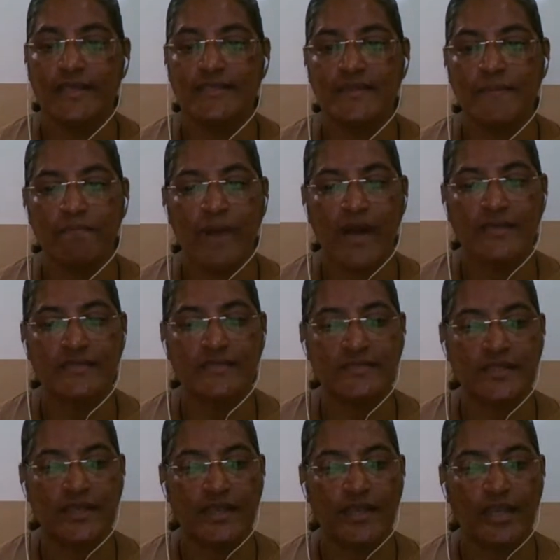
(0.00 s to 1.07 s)
is the
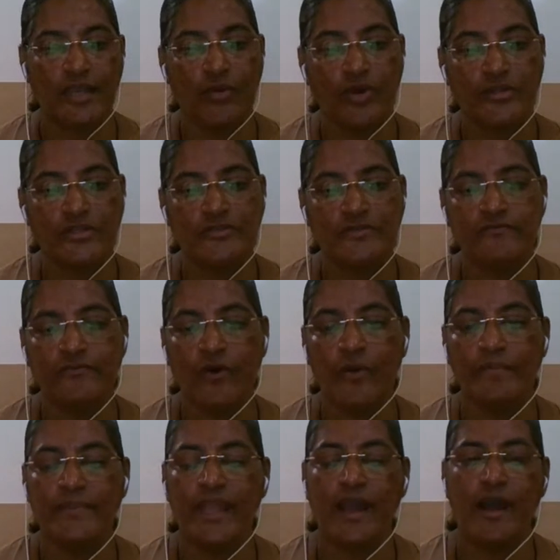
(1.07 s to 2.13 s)
must in order to
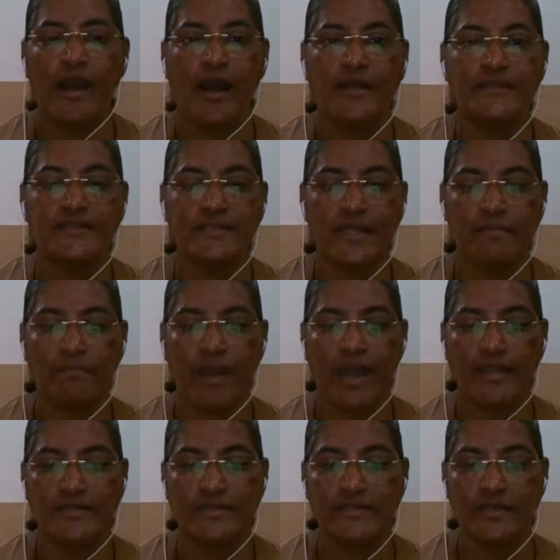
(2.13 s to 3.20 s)
form their hearts and
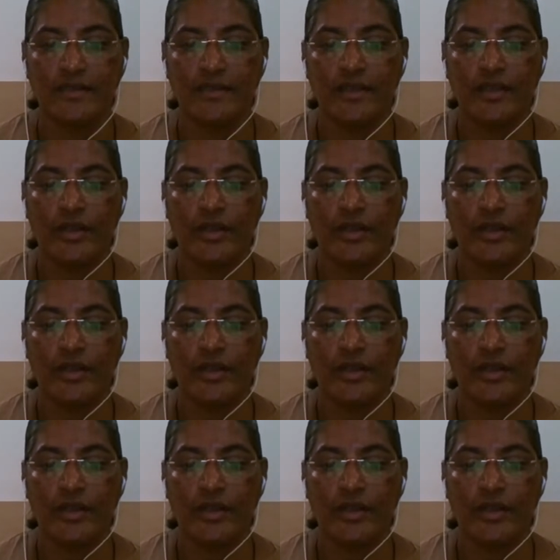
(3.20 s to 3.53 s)
minds,